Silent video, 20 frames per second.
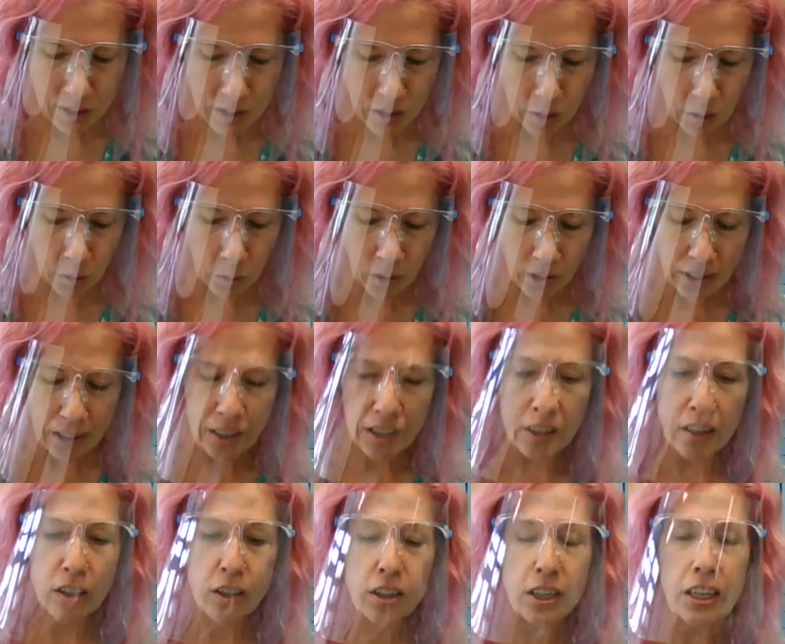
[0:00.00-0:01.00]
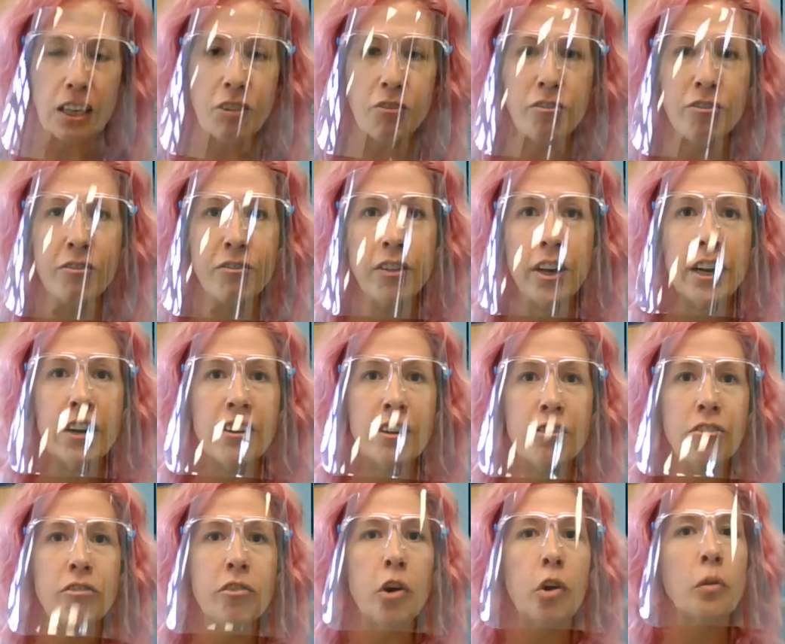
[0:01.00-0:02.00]
So looking very
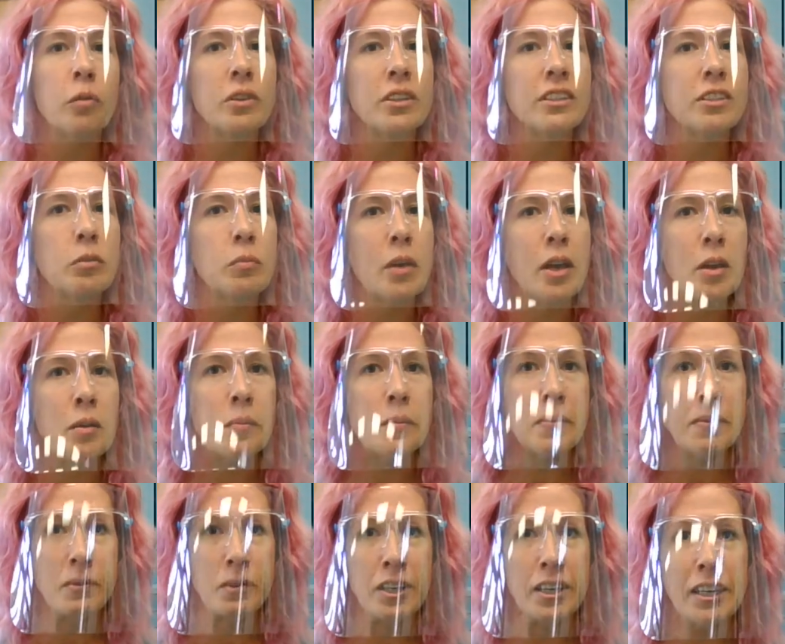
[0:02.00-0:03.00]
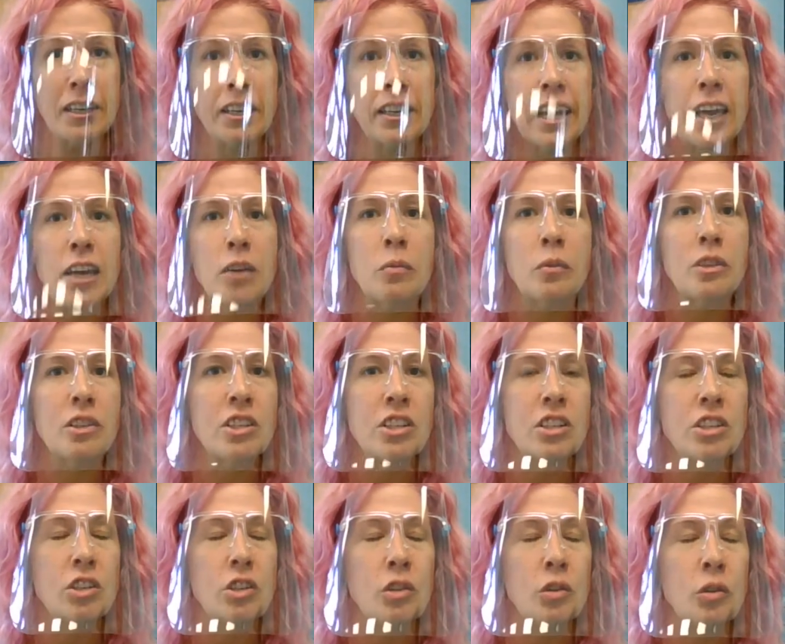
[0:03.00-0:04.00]
forward to being able to
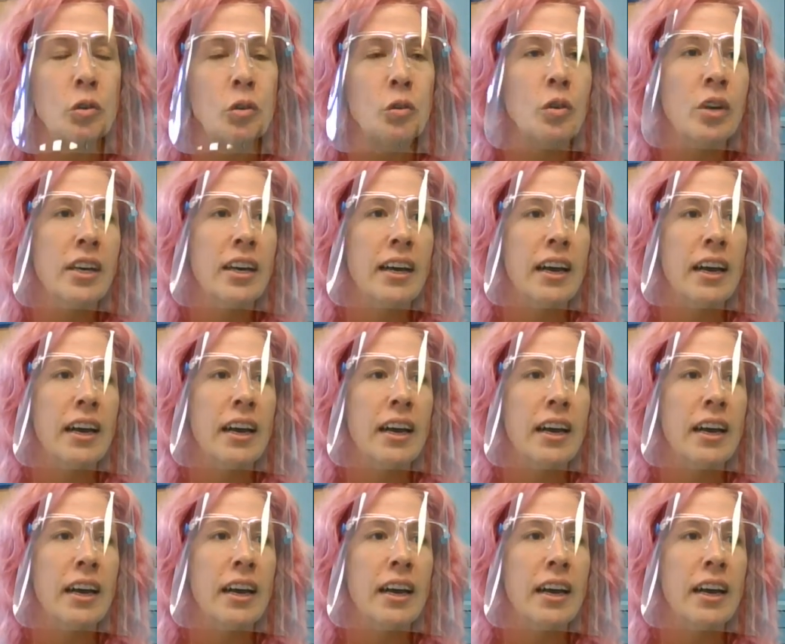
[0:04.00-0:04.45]
do